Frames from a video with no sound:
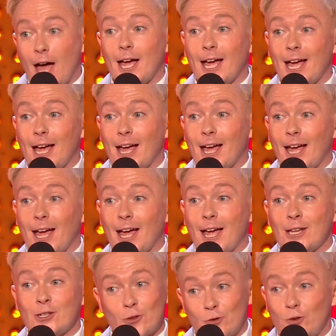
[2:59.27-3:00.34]

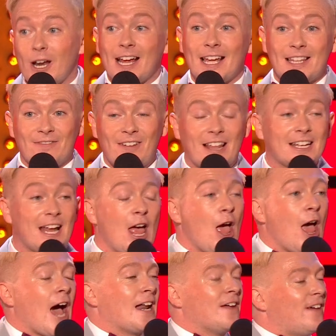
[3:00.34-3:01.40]
is really valid.
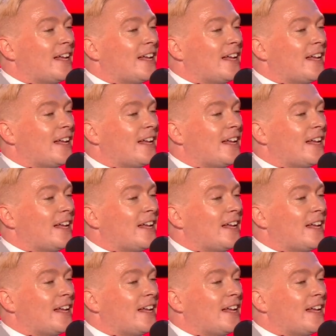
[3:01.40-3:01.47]
And I've